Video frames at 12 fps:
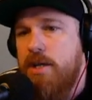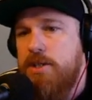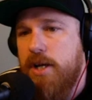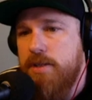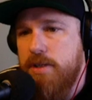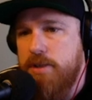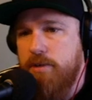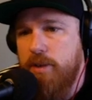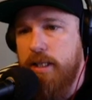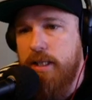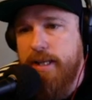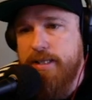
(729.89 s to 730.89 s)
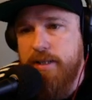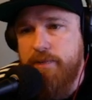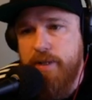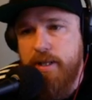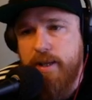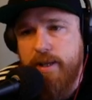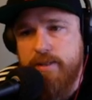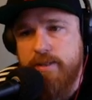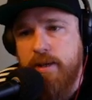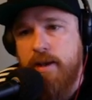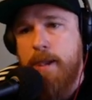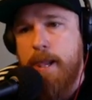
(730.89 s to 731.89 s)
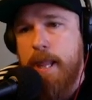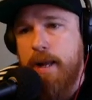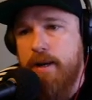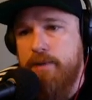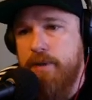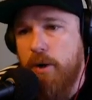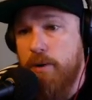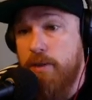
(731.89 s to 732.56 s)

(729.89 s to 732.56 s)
John says he really likes the vignettes or